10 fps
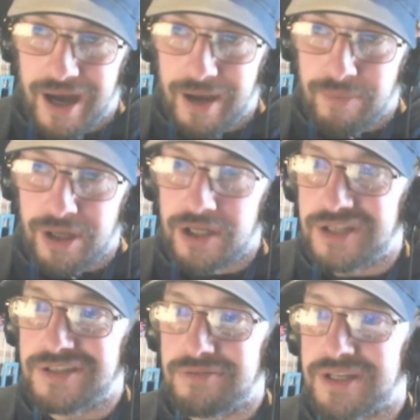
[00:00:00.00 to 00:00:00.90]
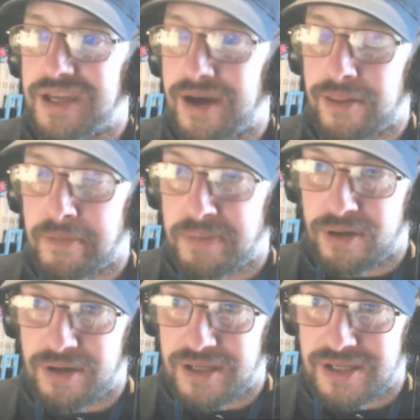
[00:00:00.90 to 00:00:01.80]
wanted to do together,
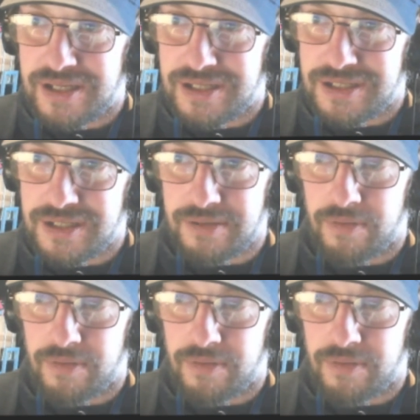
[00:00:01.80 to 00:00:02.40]
because